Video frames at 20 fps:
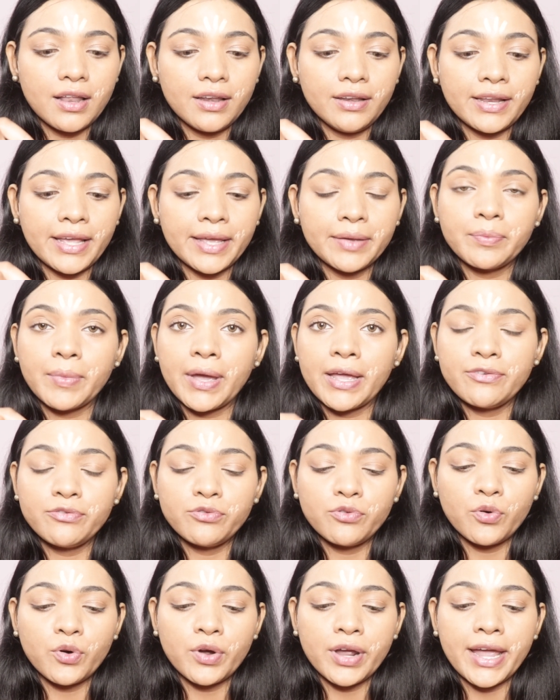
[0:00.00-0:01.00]
like my
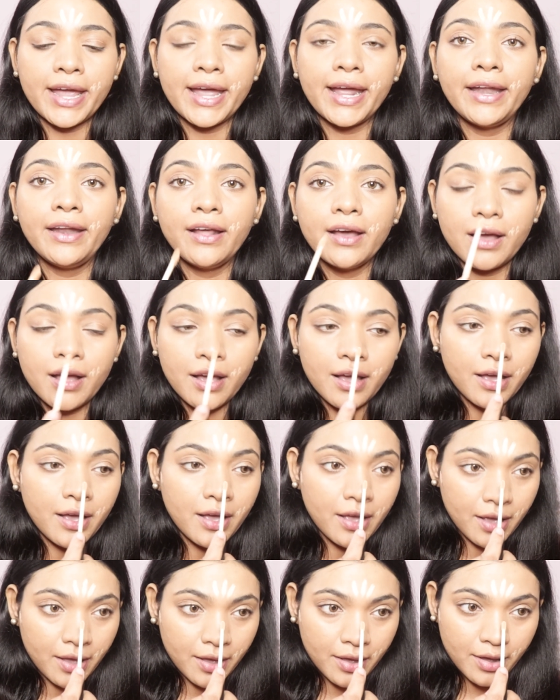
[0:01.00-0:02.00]
forehead,
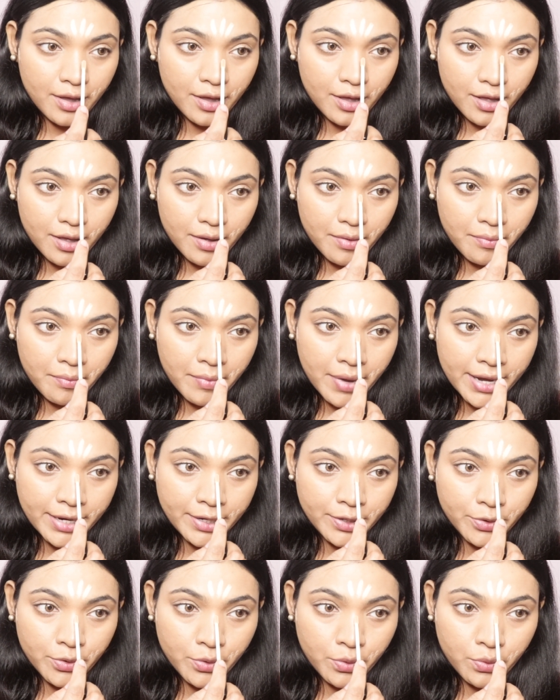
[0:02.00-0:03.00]
my
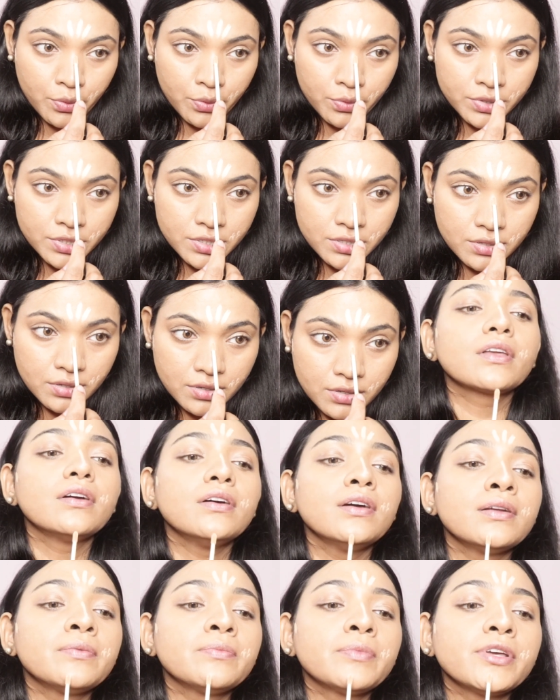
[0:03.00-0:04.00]
nose
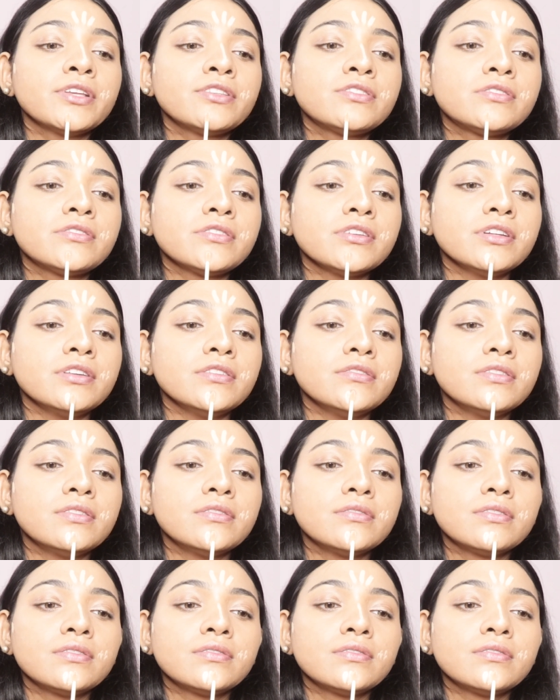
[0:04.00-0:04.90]
and my chin.